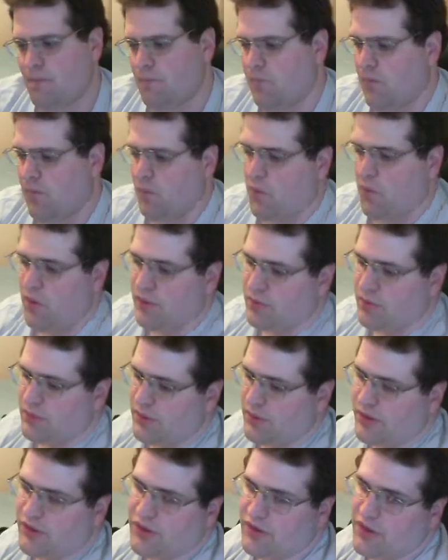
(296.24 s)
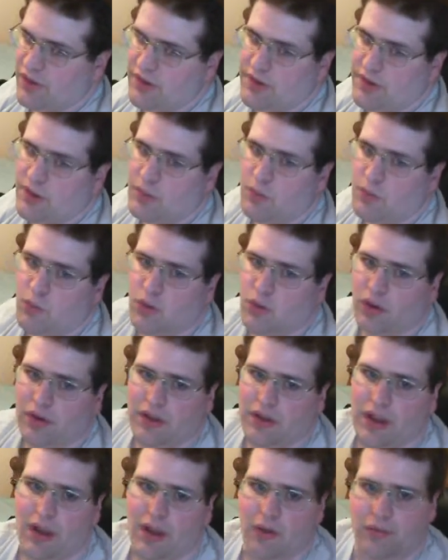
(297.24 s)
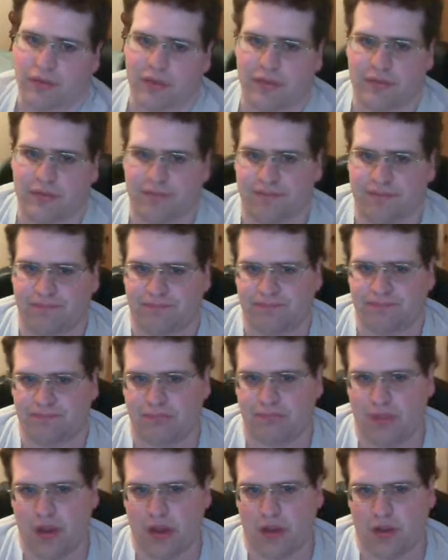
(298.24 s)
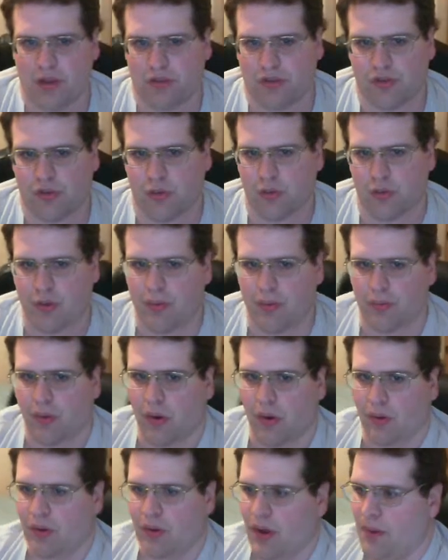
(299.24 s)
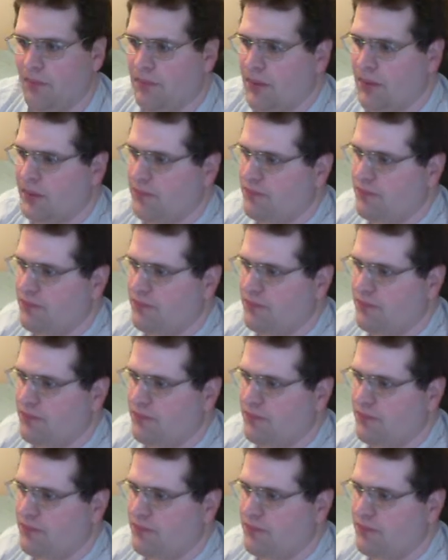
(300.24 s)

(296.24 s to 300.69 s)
for one reason, it didn't work out. So we broke up.